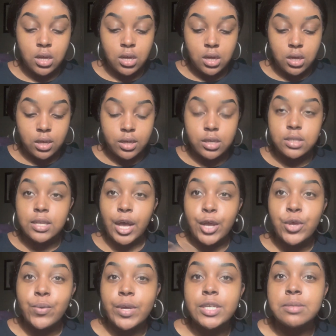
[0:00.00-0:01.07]
because how
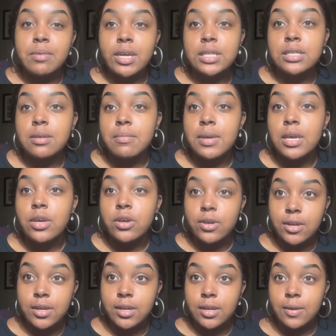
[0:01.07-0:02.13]
you expect to be
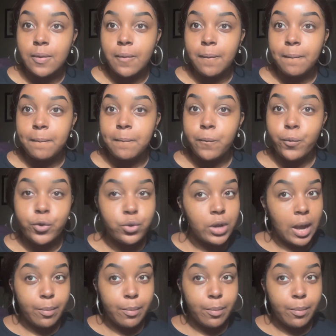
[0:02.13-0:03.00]
good when you're not